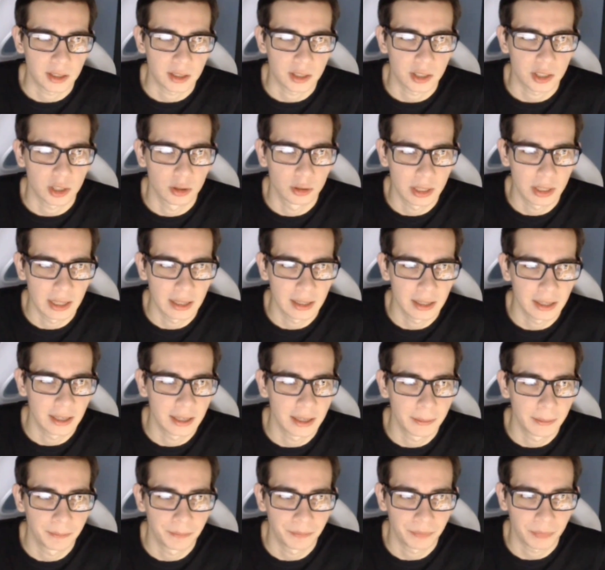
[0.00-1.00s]
So
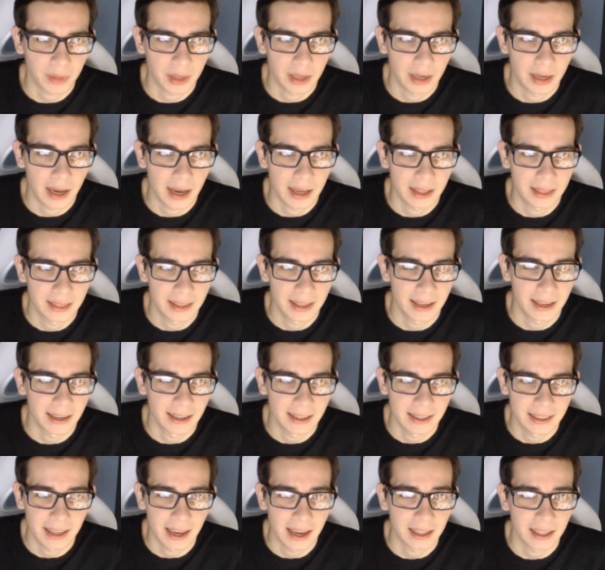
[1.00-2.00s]
really, I
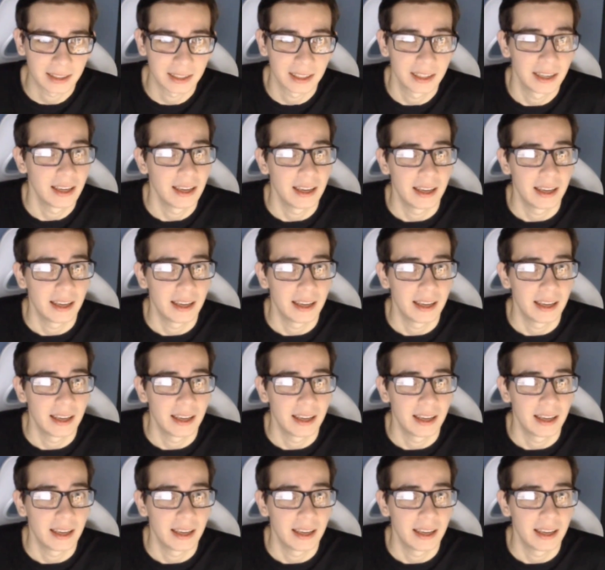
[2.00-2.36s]
think that